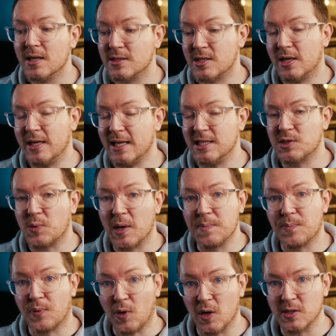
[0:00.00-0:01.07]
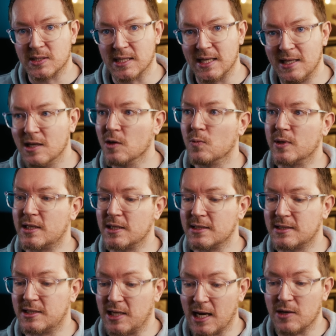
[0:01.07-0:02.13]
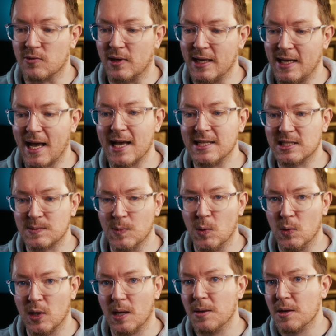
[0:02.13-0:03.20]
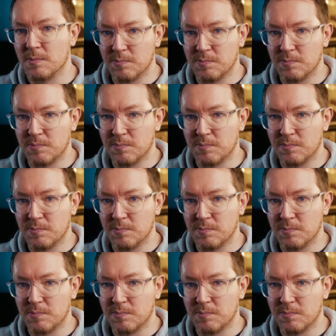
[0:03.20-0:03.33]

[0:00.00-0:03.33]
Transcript: turn it into a proxy which is generally a smaller,